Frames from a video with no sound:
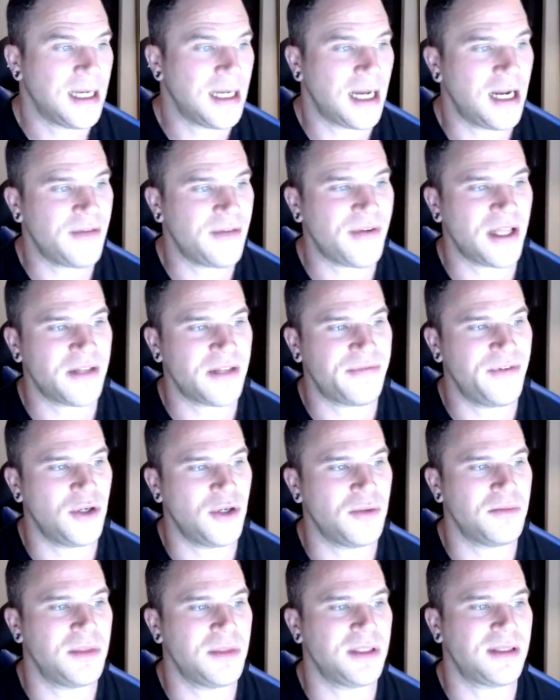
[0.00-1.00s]
I love how the
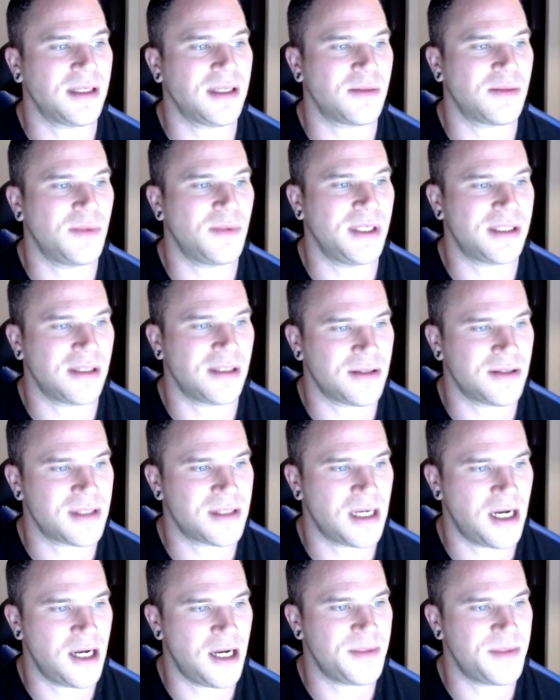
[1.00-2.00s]
film doesn't waste a lot of
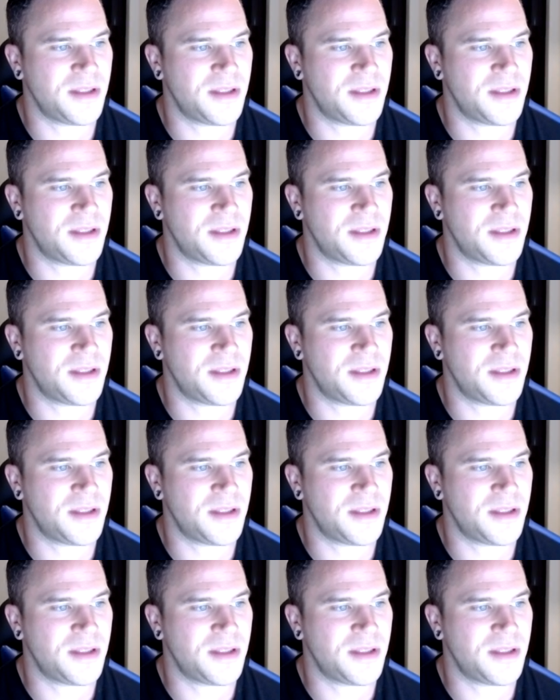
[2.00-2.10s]
time.